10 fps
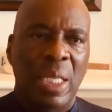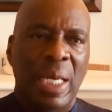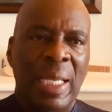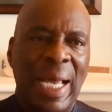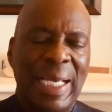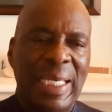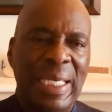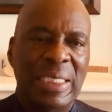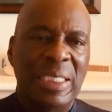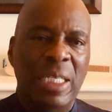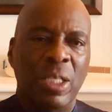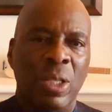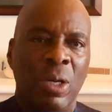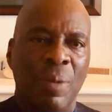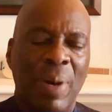And our kids need to
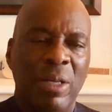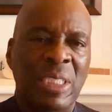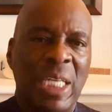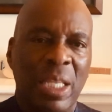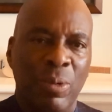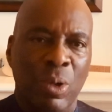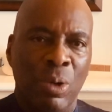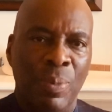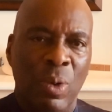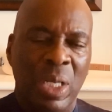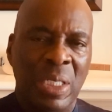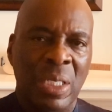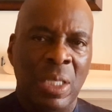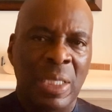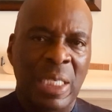learn about Jelly Roll Morton
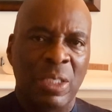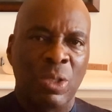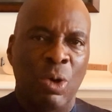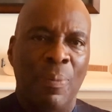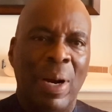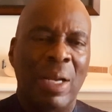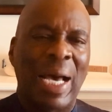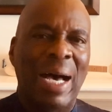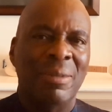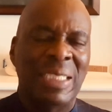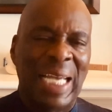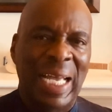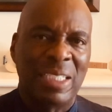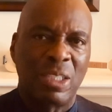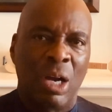and need to know about how
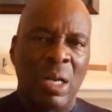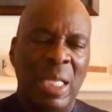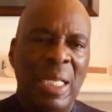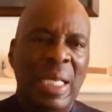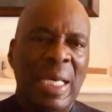jazz started